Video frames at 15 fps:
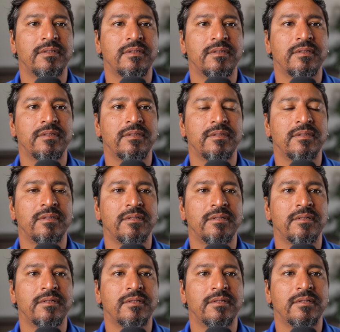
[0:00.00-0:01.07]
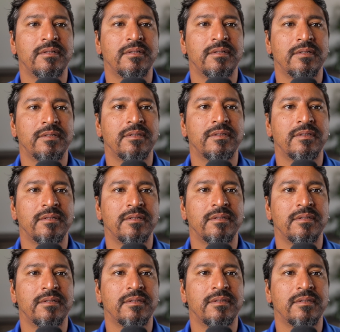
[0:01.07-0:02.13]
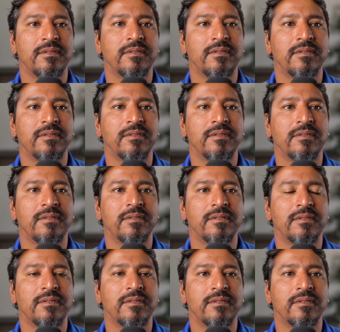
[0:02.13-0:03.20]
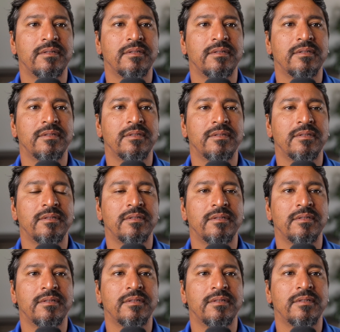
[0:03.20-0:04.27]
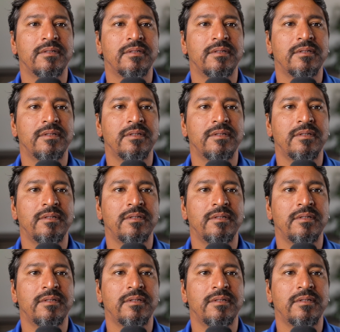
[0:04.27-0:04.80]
(silent)